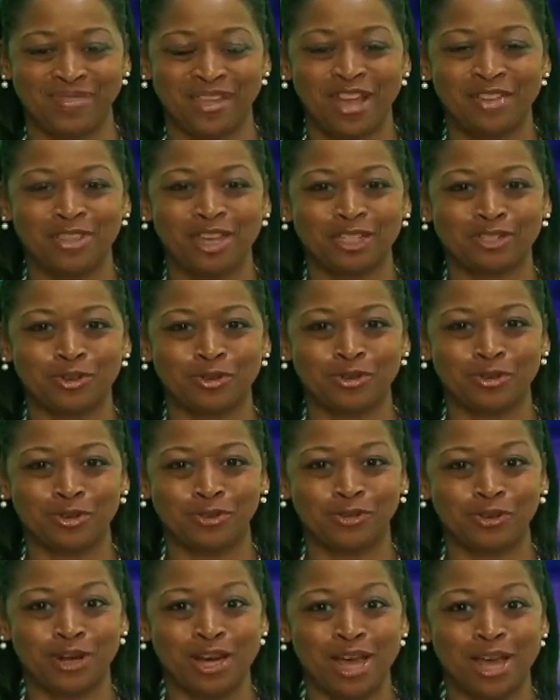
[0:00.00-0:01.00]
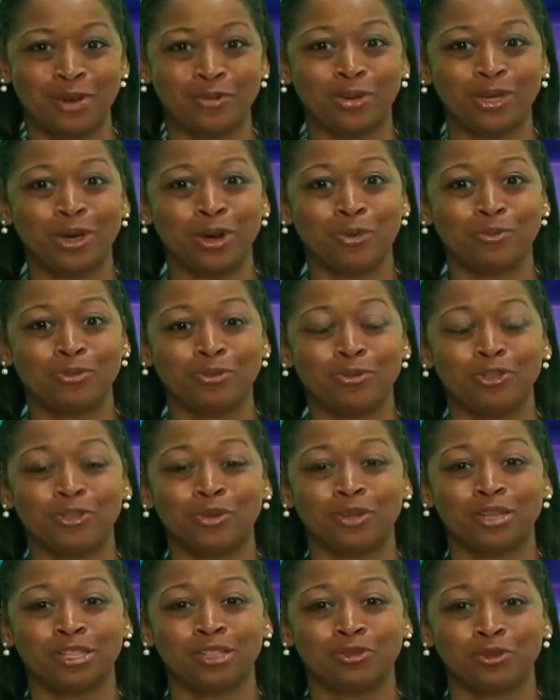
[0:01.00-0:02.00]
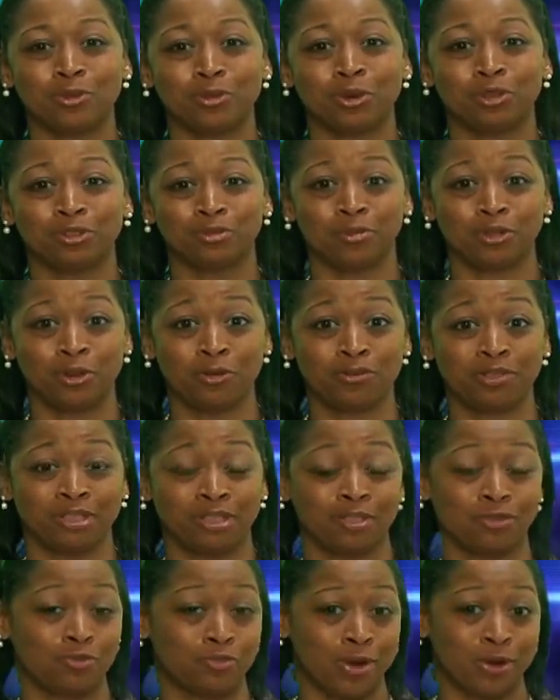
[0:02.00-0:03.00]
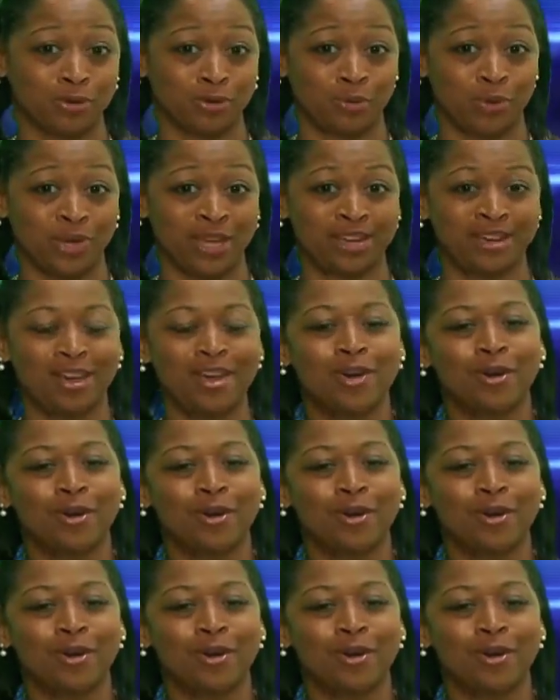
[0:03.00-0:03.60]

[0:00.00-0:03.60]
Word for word: That's our news for now. We hope you join us for worship services throughout the week